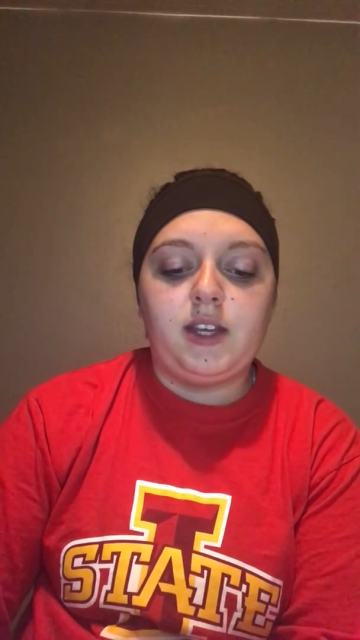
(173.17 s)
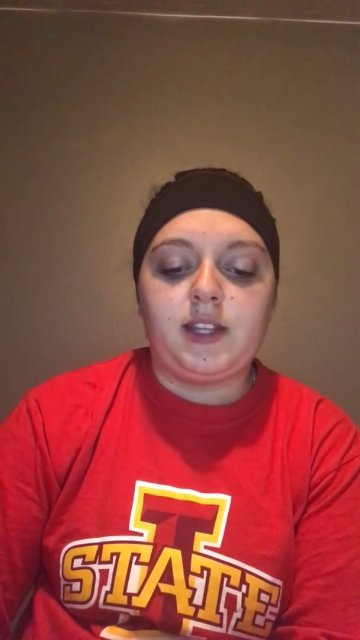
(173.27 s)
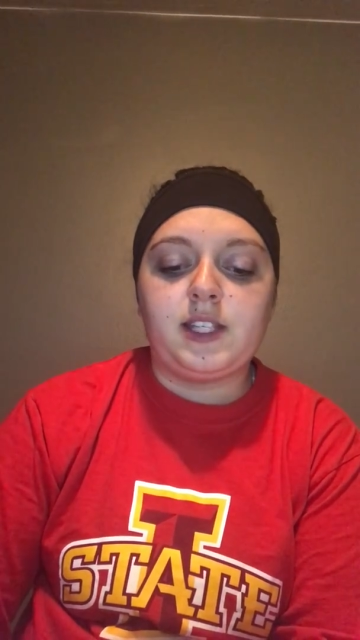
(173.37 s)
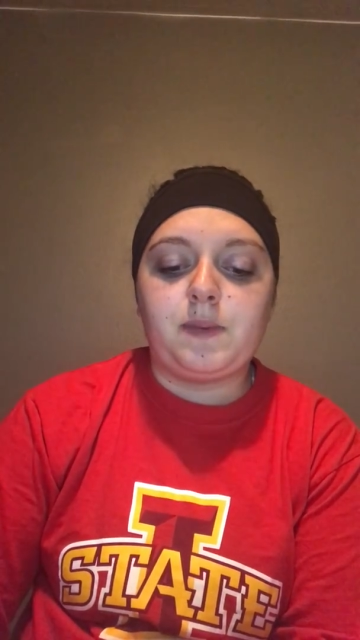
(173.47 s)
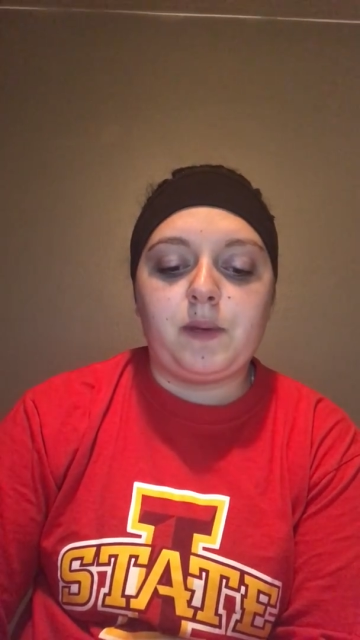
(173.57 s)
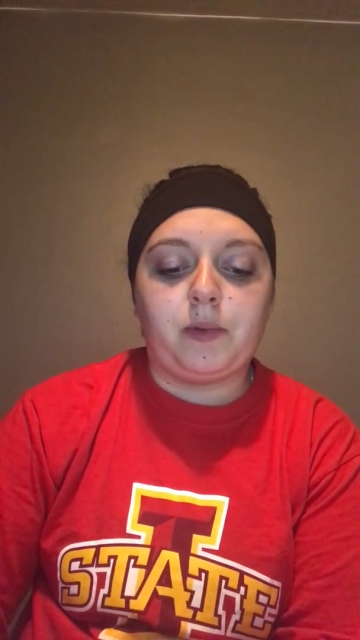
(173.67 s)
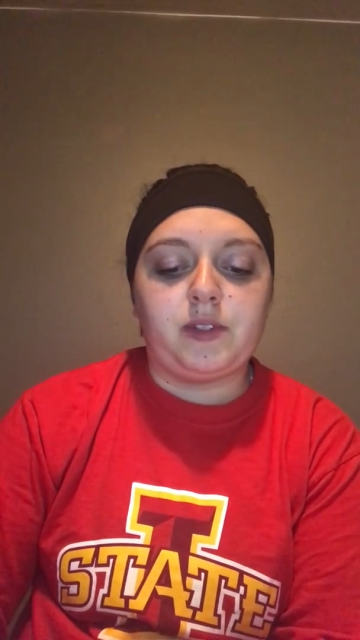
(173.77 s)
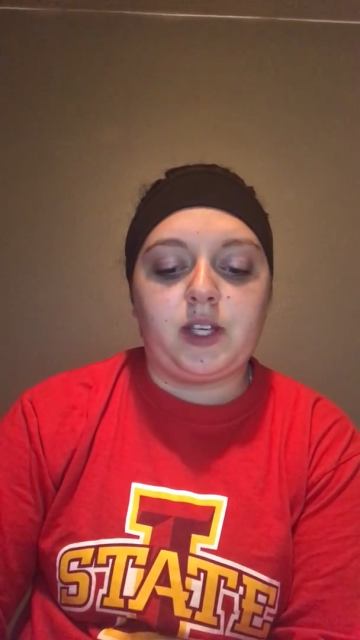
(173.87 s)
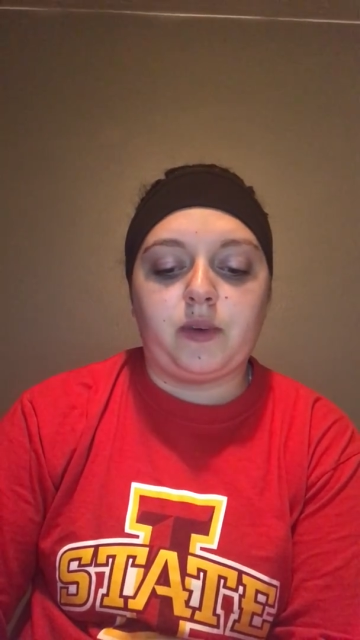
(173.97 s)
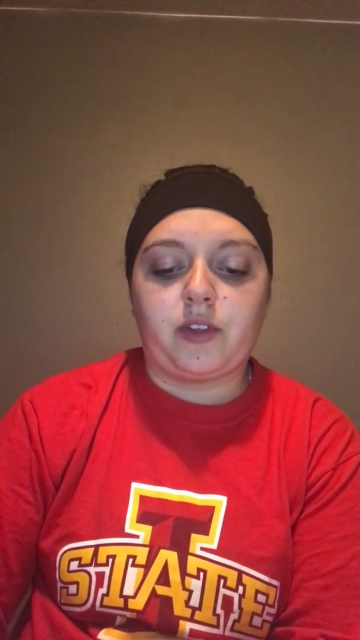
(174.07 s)
These people
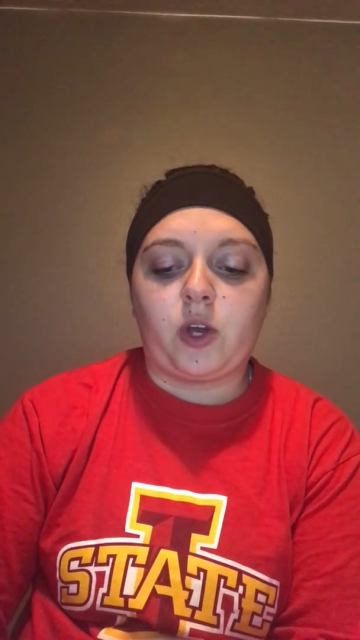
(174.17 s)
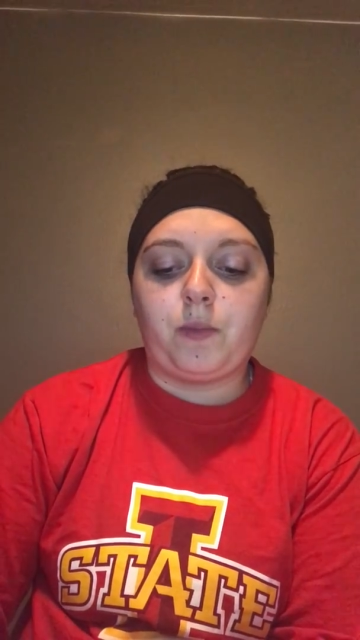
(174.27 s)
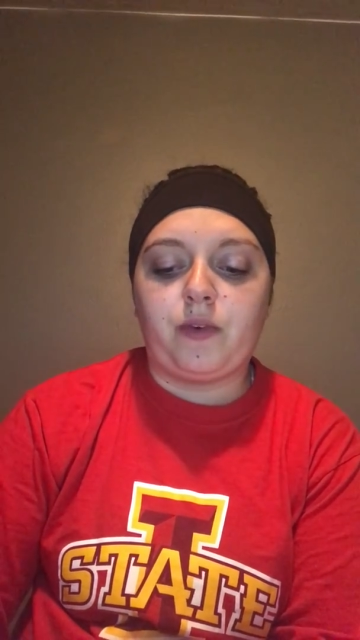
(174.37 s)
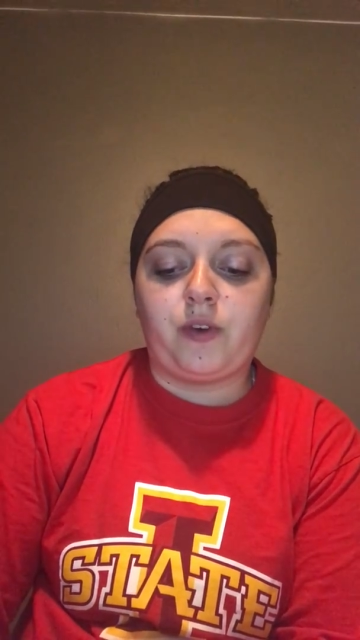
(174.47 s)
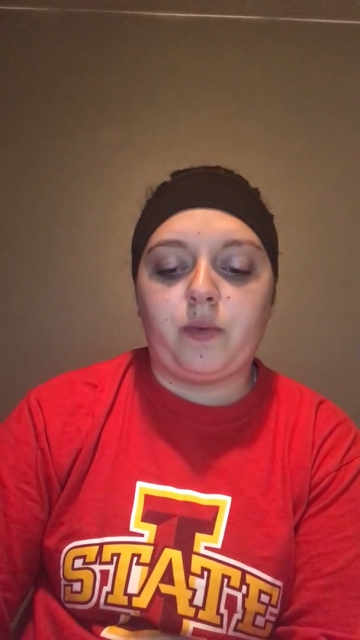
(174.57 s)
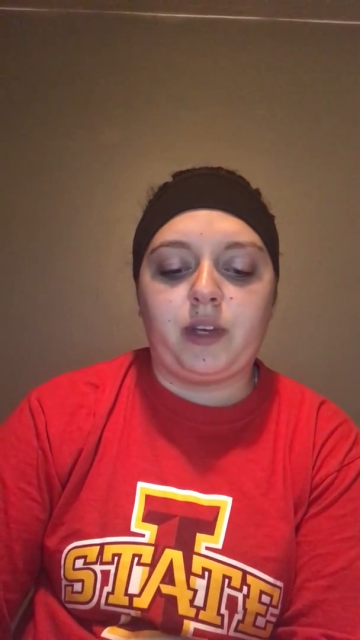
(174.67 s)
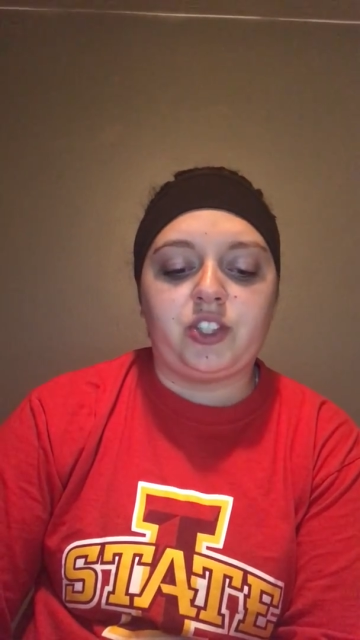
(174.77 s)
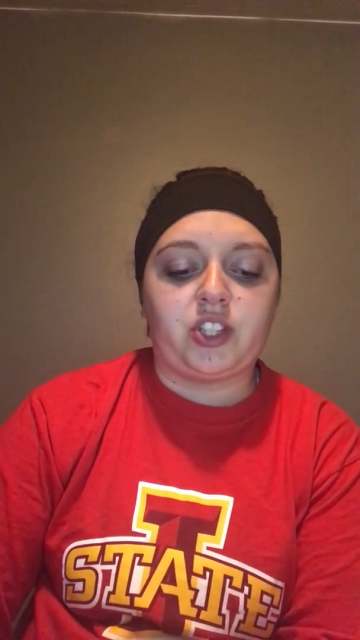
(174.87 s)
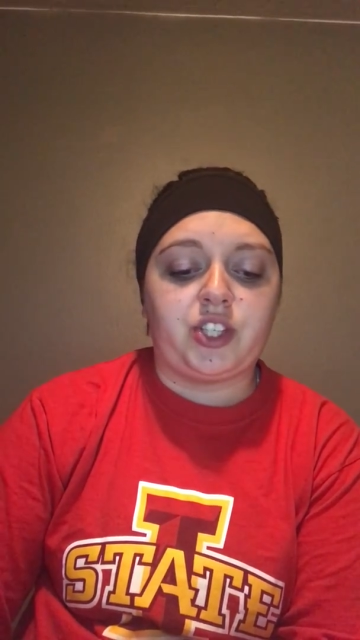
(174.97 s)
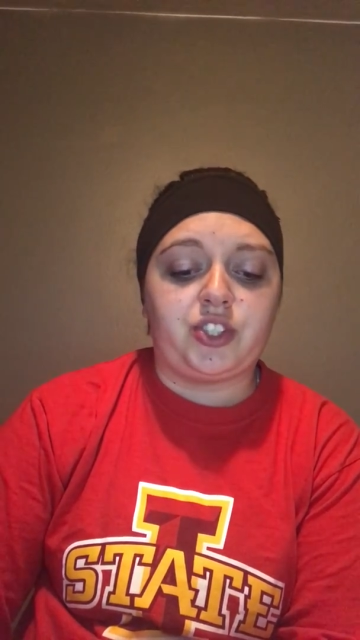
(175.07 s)
deal with
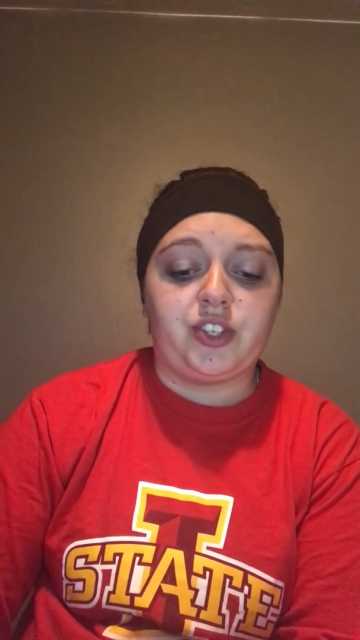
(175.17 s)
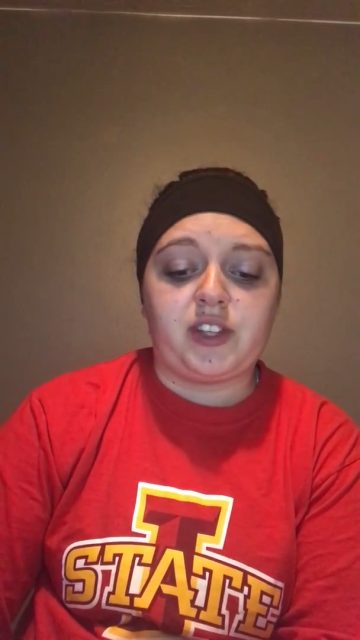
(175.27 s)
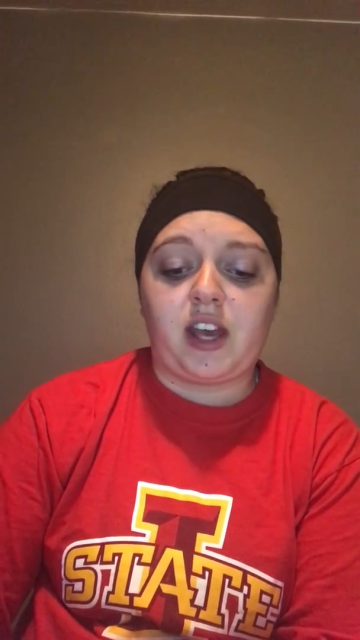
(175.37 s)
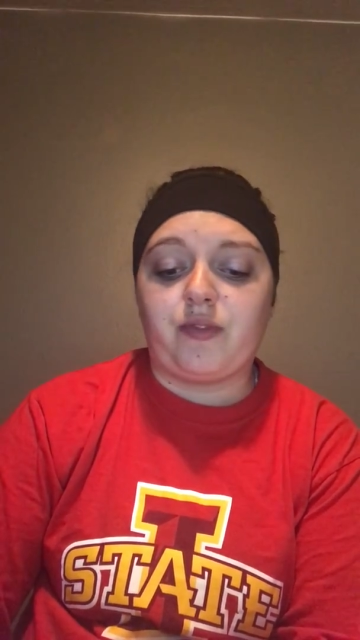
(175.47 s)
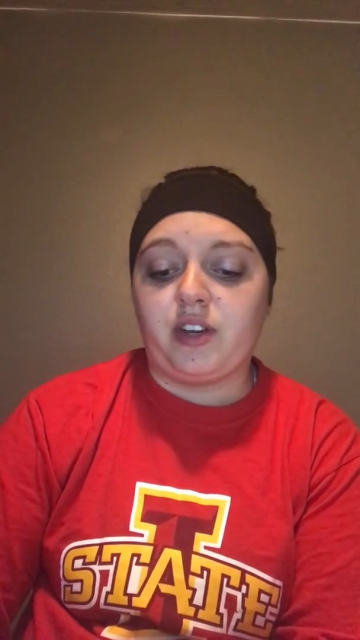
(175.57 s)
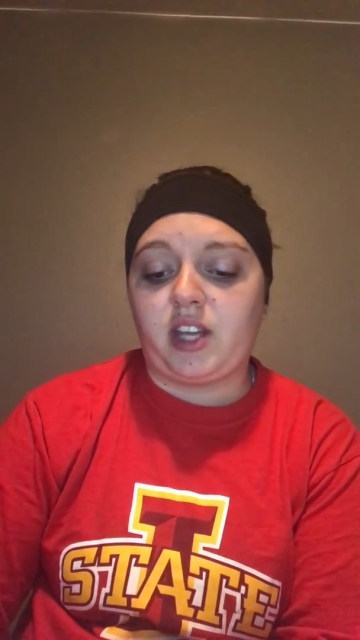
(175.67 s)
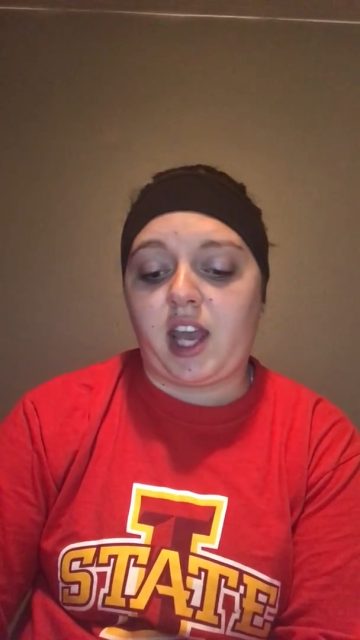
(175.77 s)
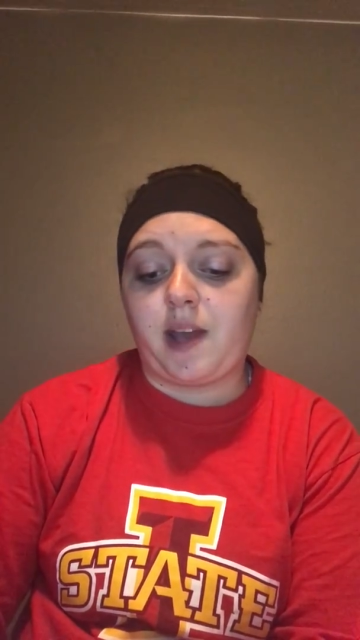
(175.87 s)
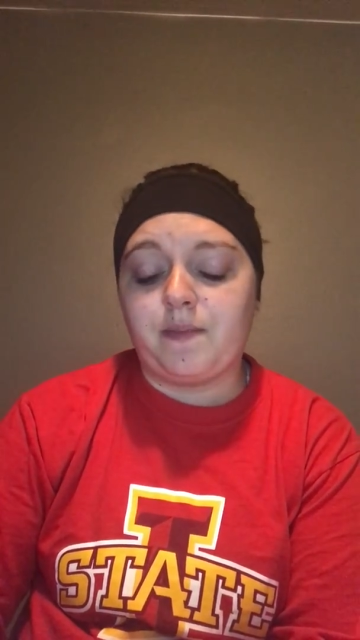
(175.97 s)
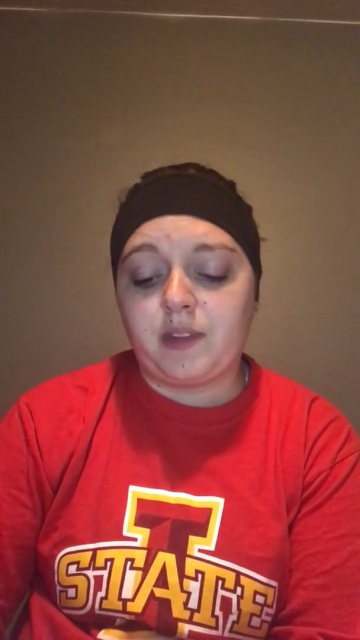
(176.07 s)
homophobic gestures every
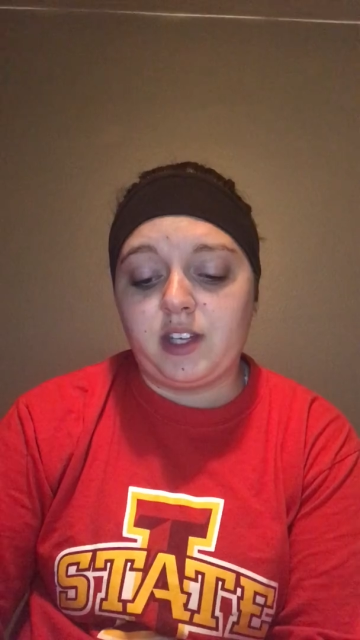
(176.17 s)
day,